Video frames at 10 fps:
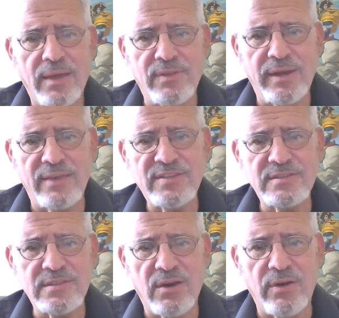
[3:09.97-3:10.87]
the
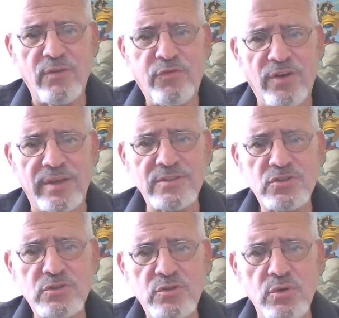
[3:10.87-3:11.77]
necessary
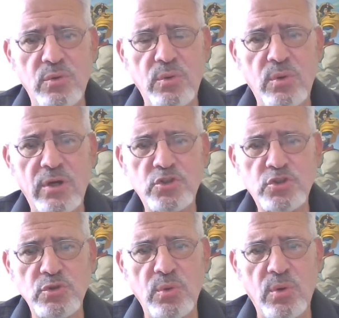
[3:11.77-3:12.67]
funds to
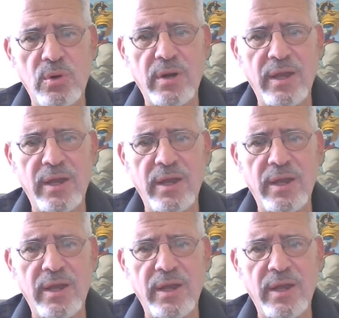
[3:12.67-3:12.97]
assure